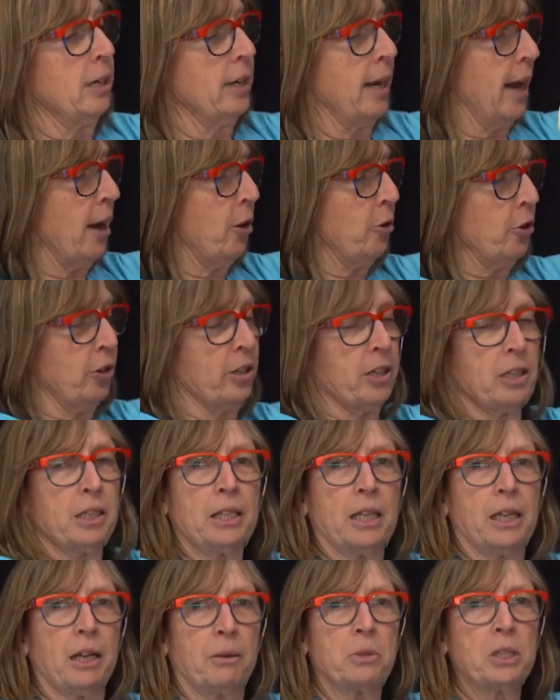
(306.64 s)
now you can
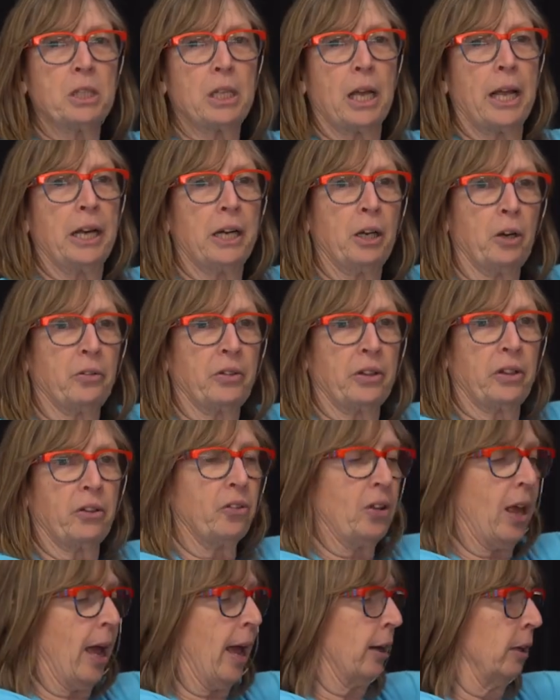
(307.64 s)
see I'm sliding over the
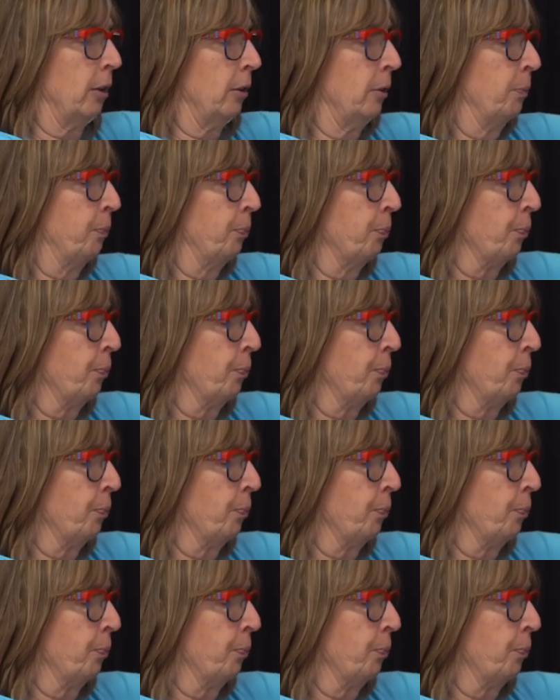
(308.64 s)
saddle.